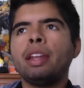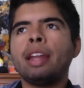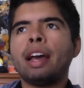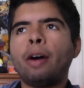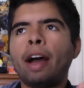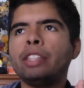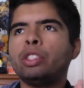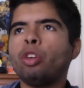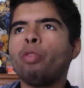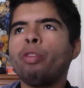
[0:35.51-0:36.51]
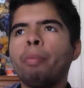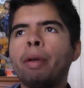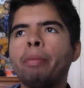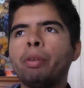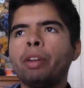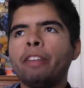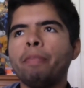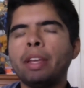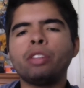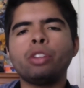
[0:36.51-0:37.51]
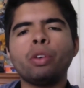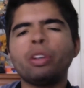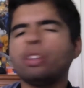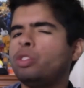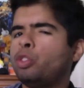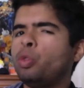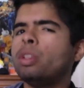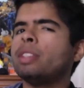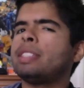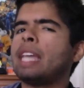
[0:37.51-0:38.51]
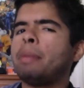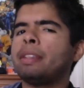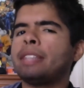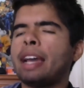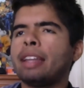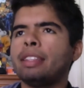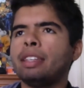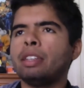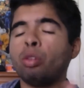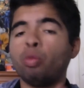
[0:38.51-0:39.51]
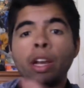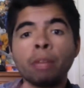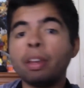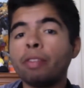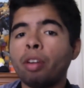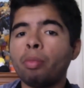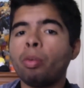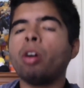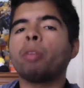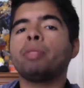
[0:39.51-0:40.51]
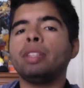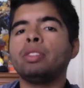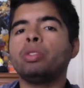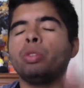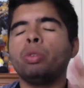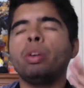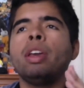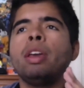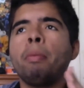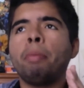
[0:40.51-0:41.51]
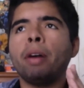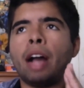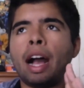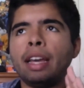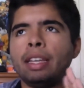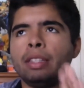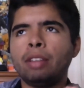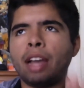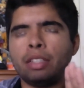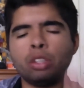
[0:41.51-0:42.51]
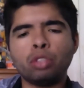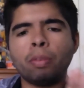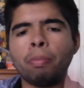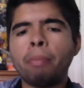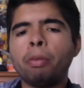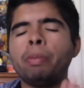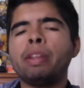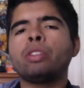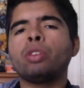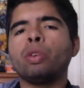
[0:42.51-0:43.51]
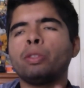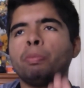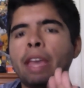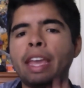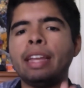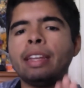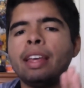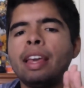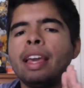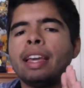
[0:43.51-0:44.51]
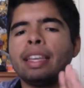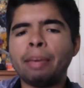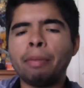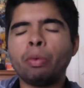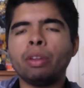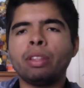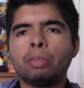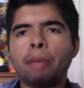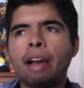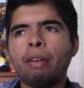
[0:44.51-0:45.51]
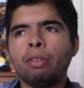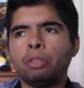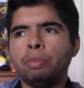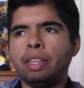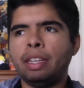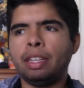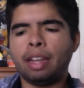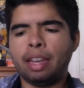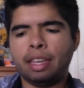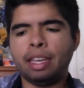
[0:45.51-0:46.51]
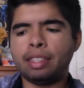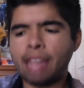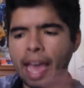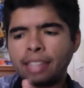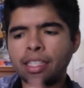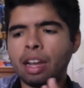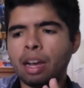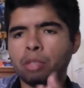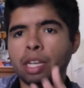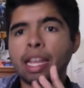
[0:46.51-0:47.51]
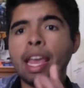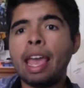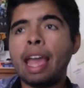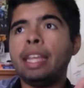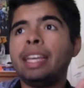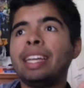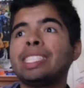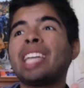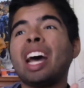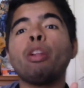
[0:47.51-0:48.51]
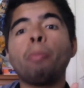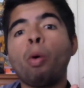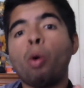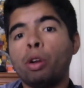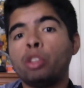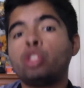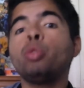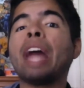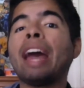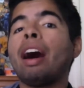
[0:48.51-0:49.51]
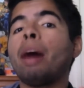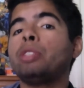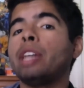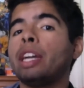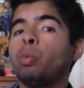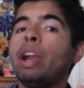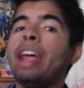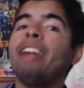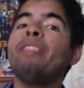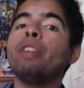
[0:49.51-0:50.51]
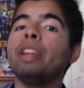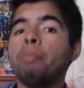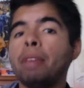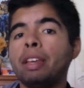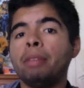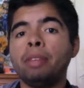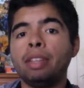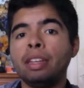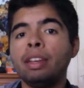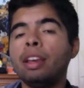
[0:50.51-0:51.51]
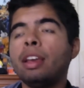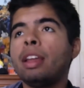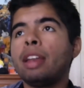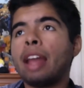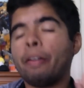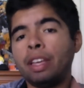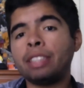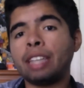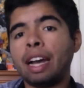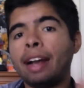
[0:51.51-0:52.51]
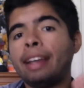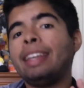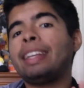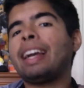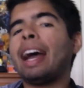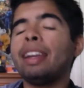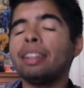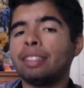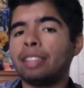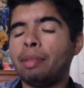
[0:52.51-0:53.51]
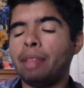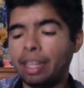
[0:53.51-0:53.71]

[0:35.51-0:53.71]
Now, I don't remember if Minato could do the same exact thing. Correct me if I'm wrong, please do. But I just remember Minato's main gimmick with his powers being like he tags an object and he can teleport to that object wherever it may be. Now this guy, he kind of does the same thing.